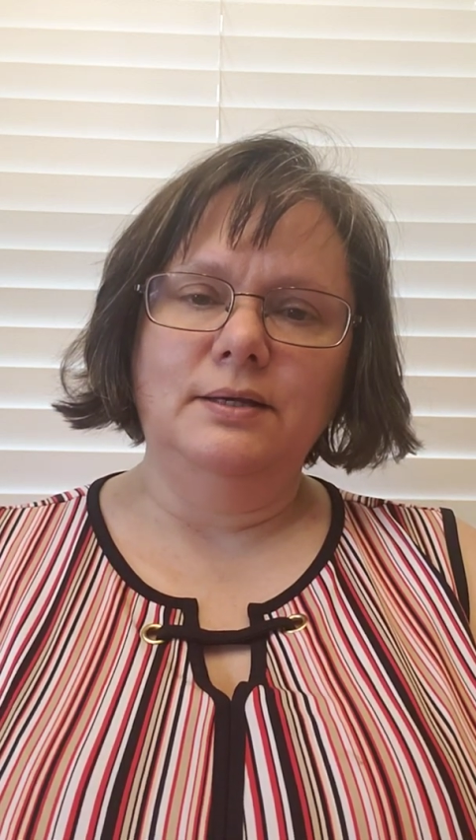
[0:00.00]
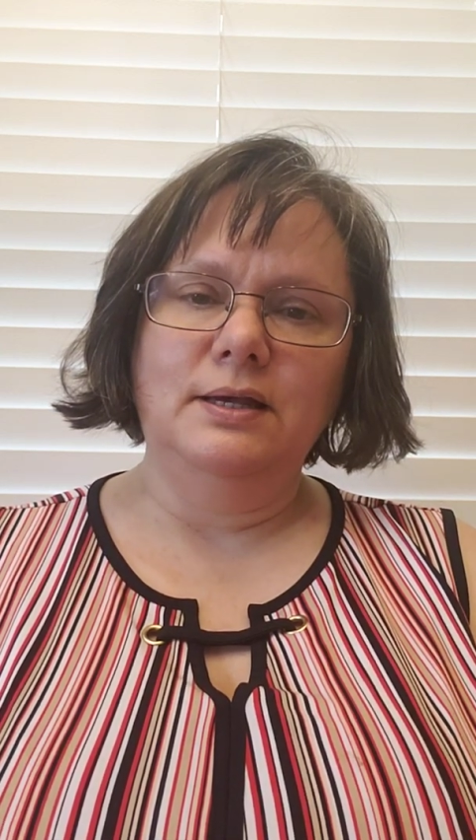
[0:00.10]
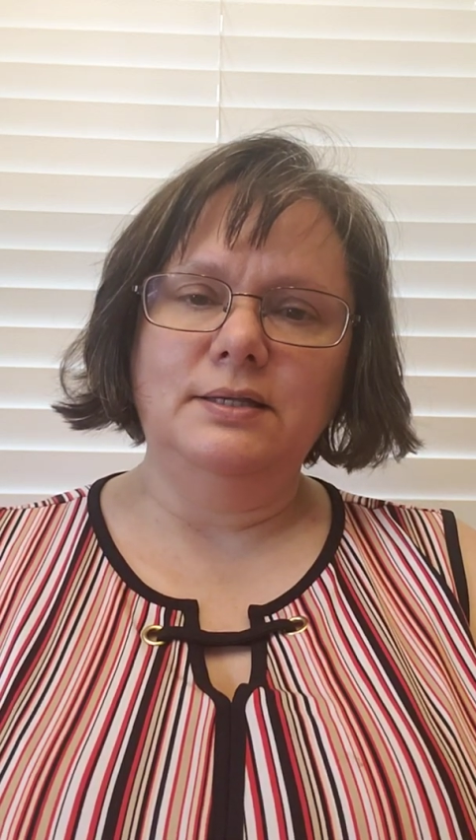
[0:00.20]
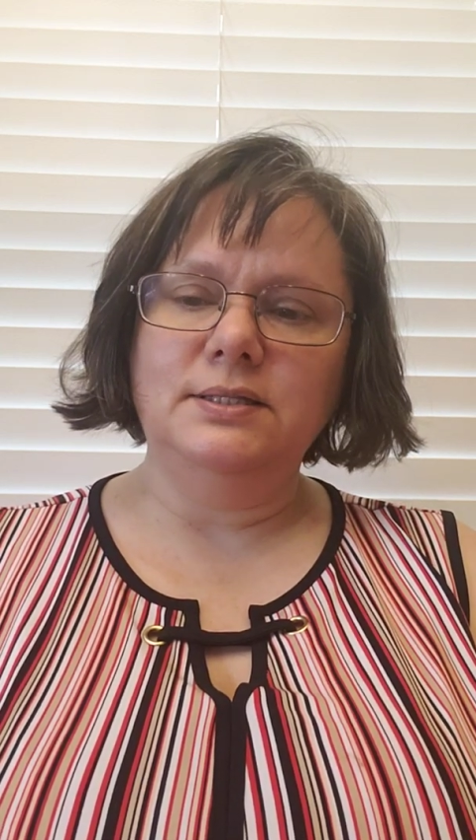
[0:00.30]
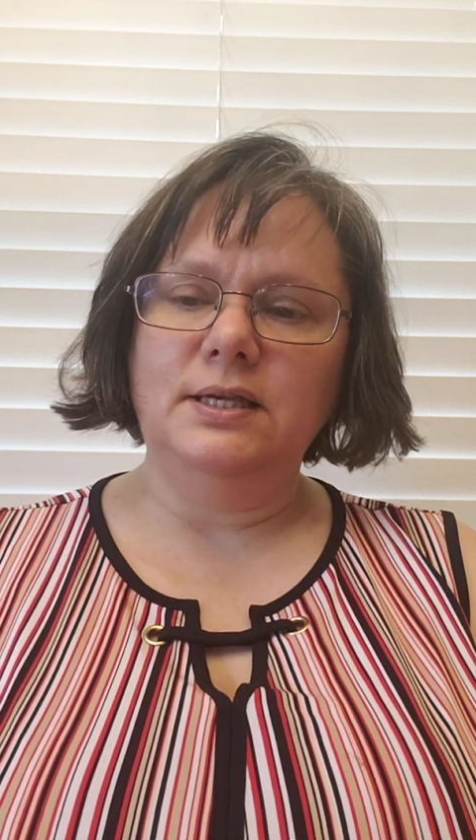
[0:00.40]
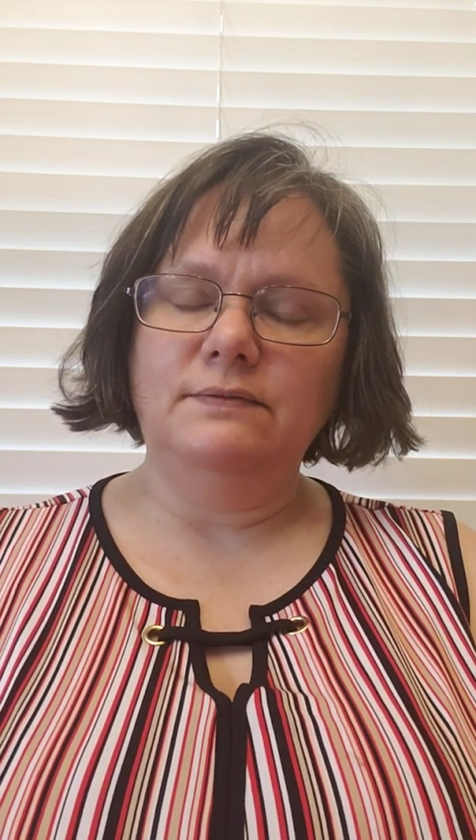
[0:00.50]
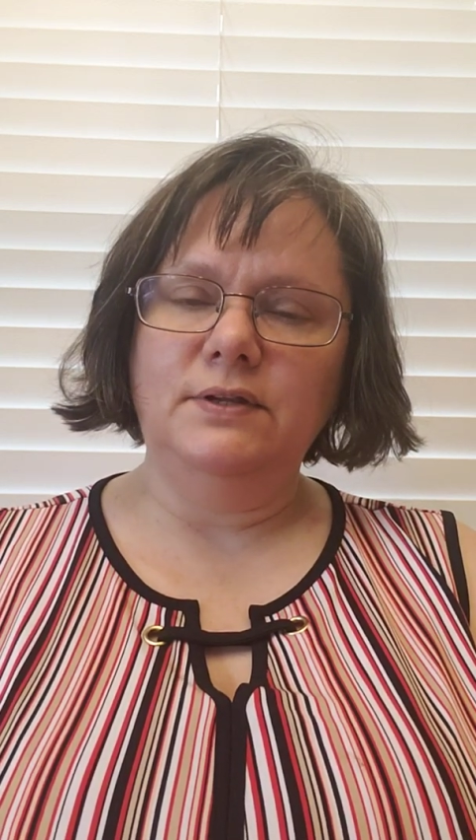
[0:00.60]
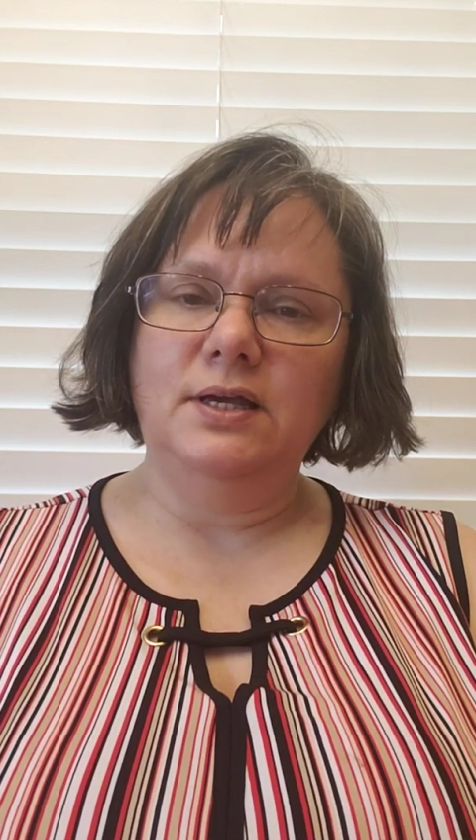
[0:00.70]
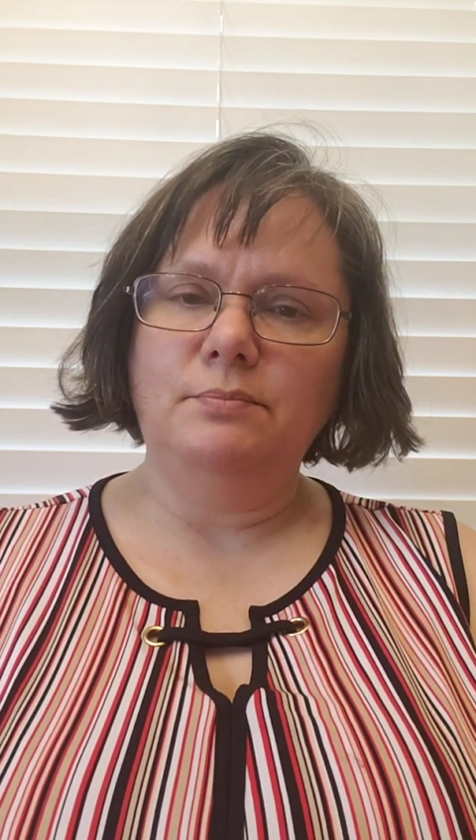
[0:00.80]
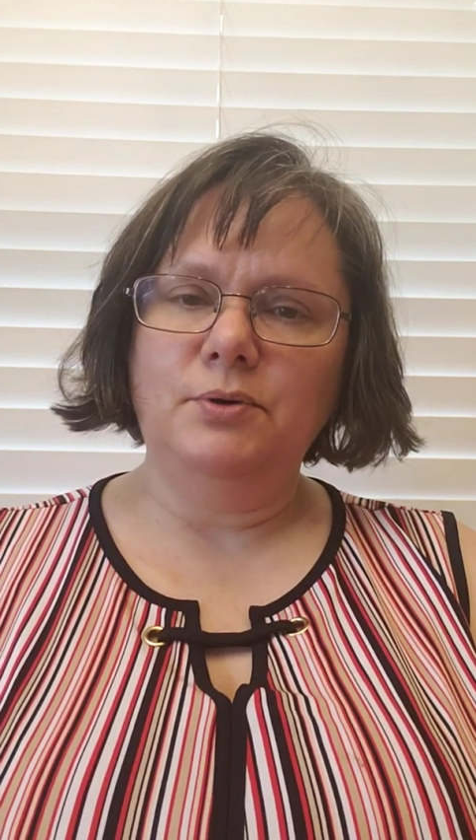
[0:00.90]
has
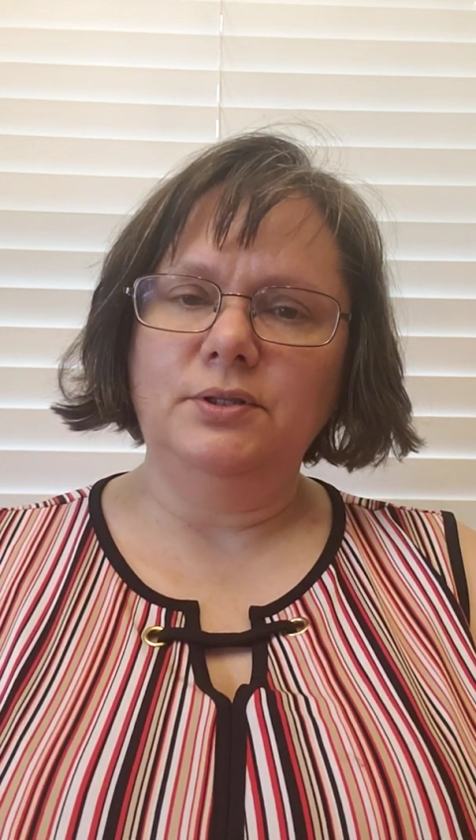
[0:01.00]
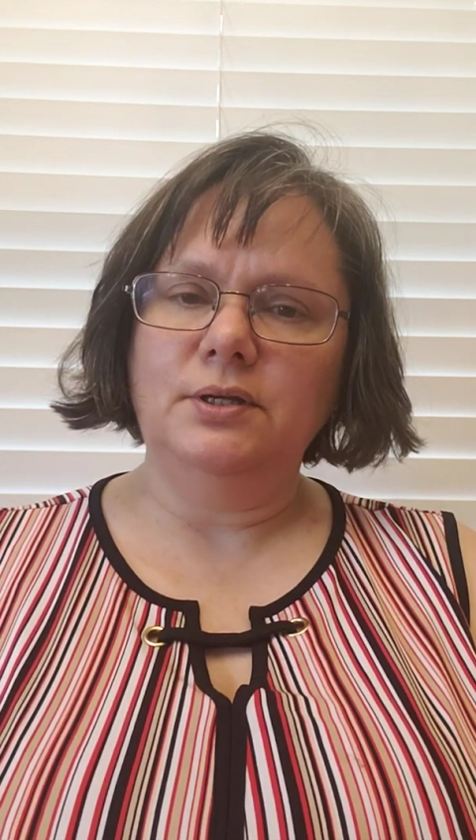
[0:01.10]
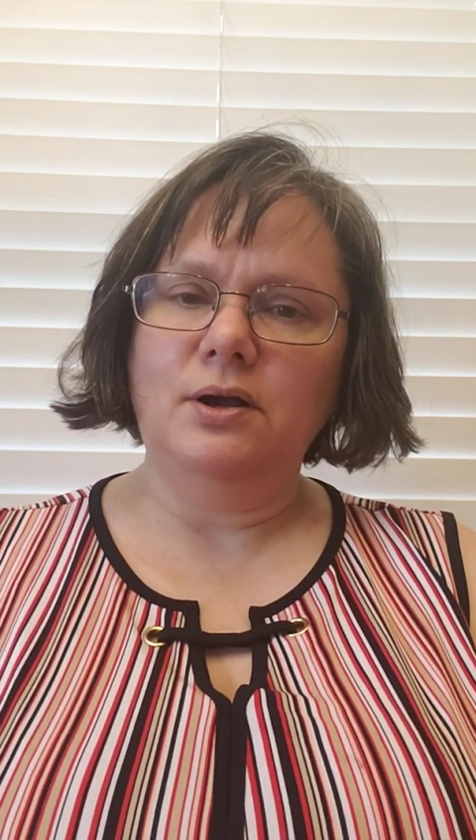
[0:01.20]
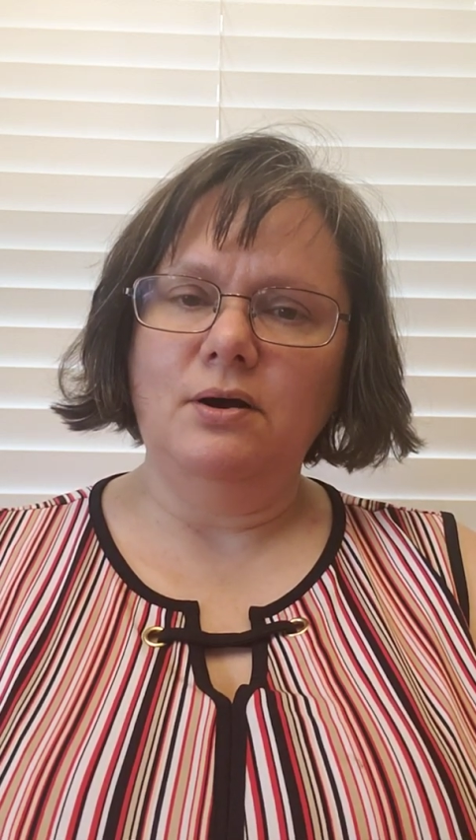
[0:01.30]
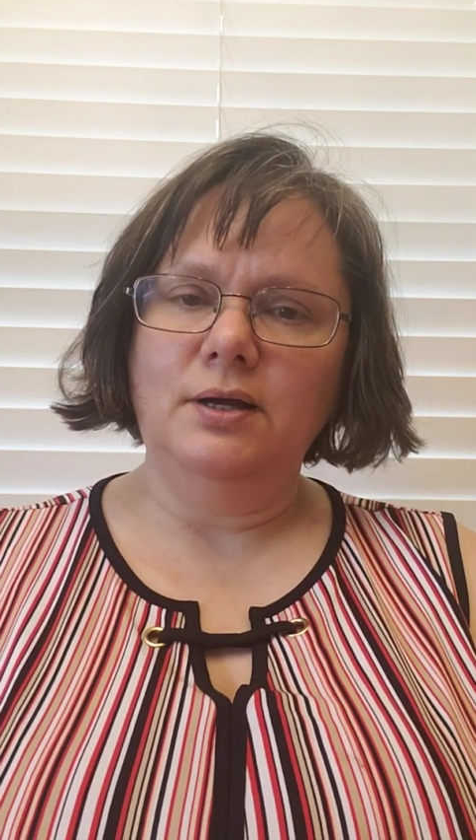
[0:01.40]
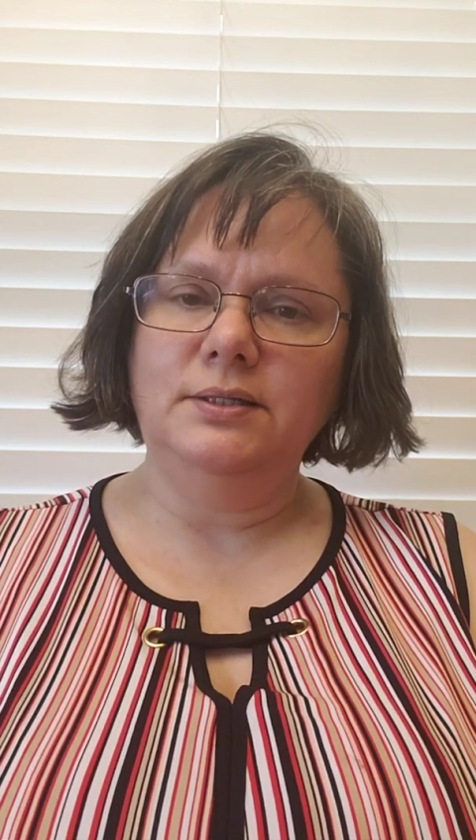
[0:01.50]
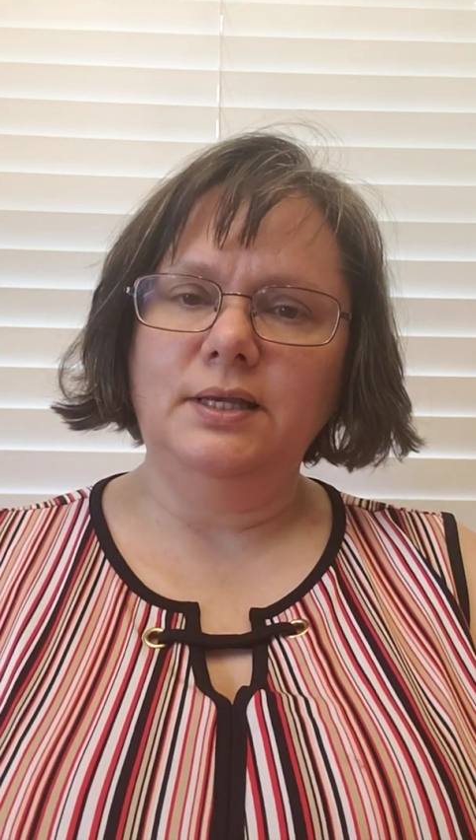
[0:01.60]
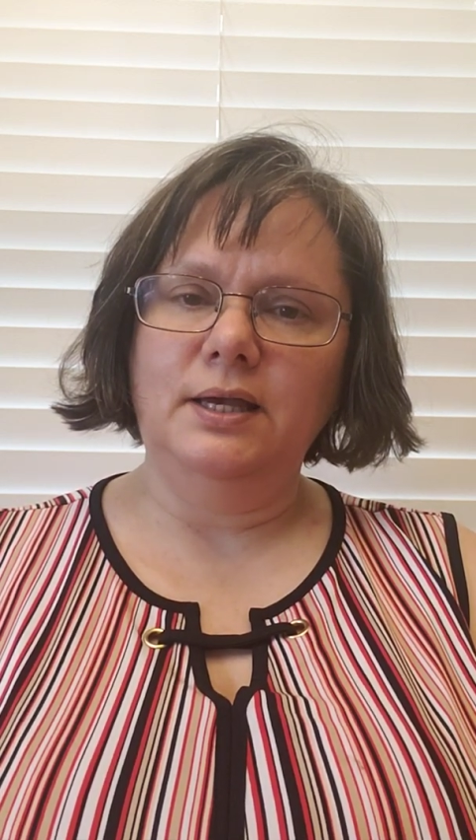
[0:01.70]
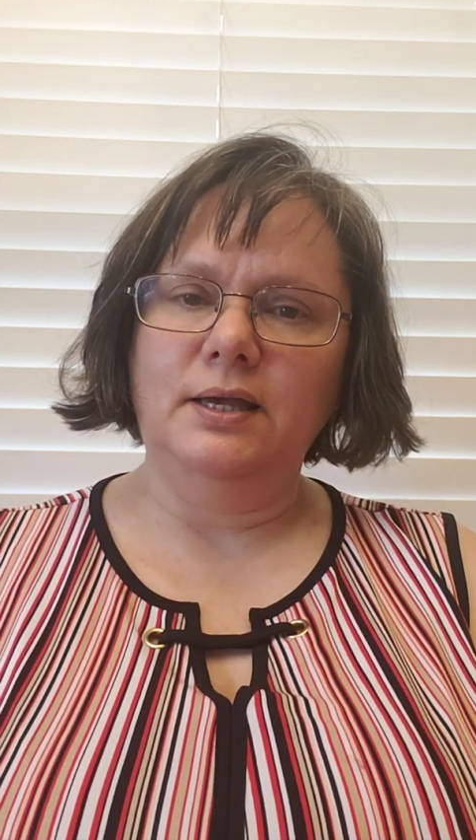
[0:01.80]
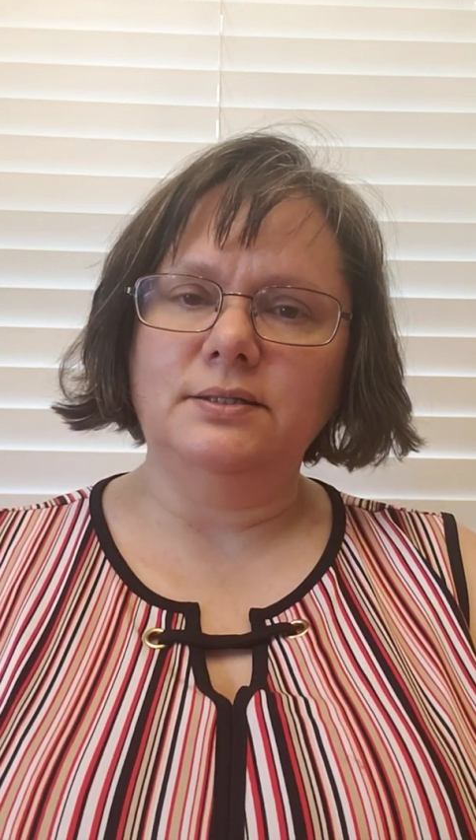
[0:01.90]
given up on the
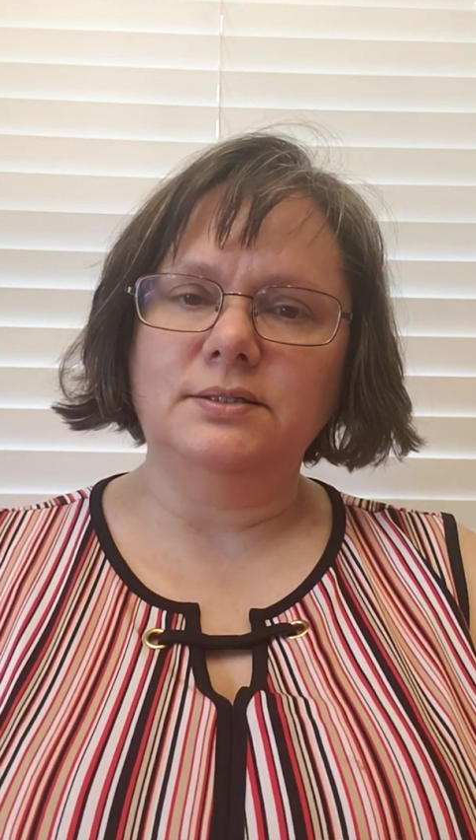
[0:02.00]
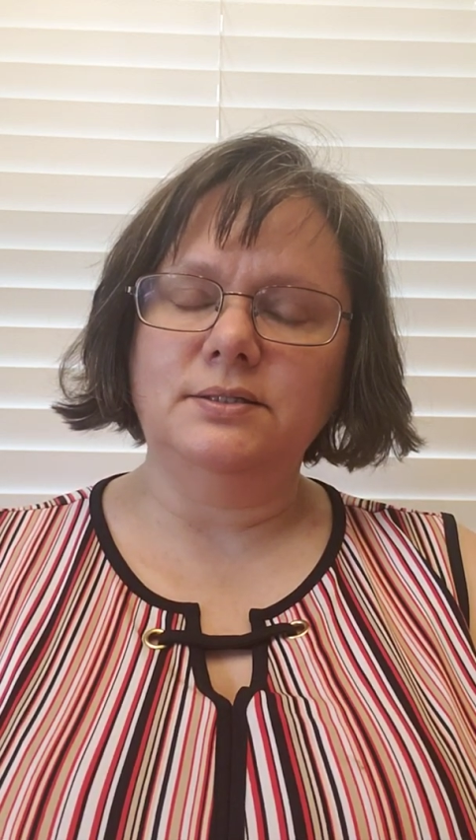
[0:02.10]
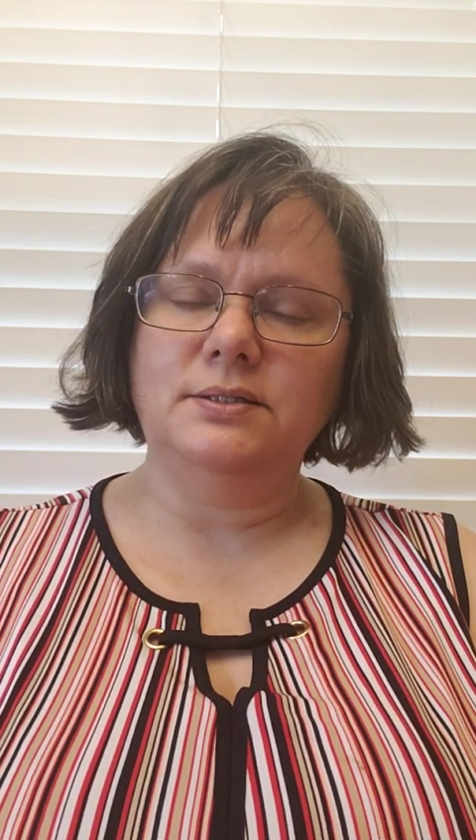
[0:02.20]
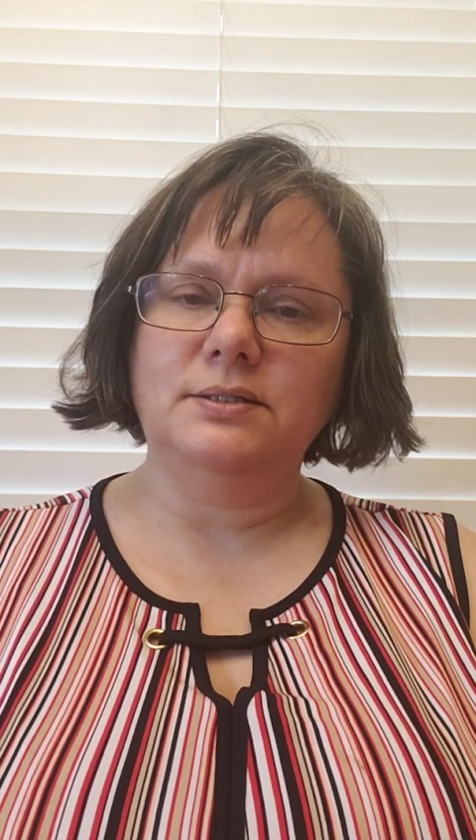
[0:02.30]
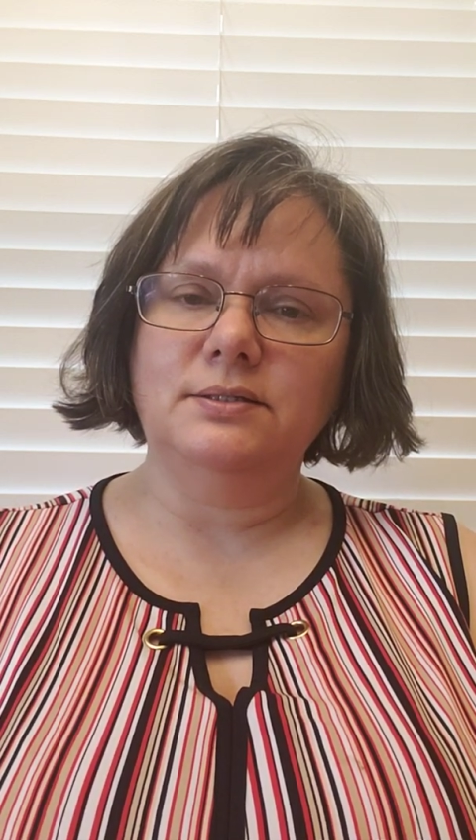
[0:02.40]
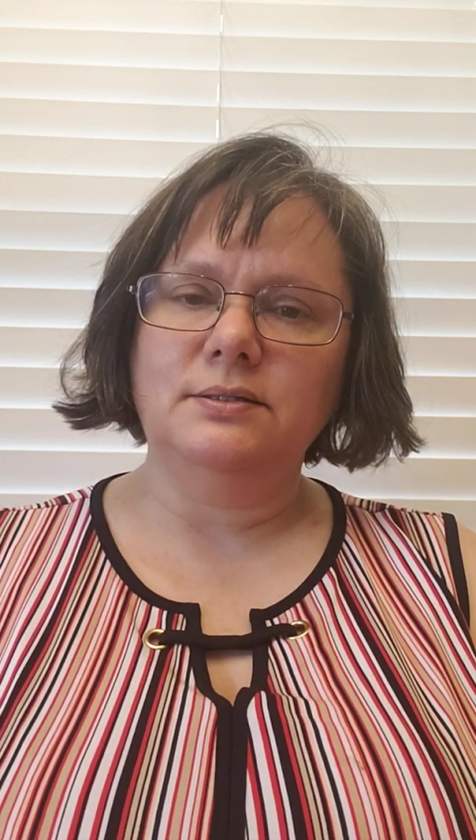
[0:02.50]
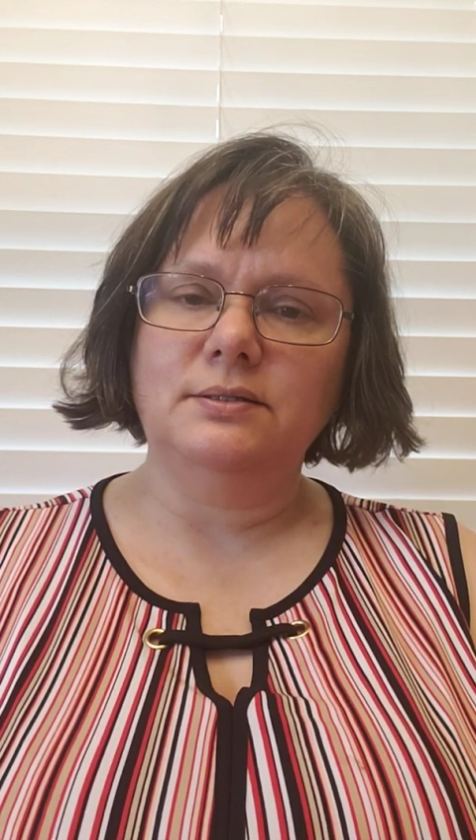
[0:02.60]
contest?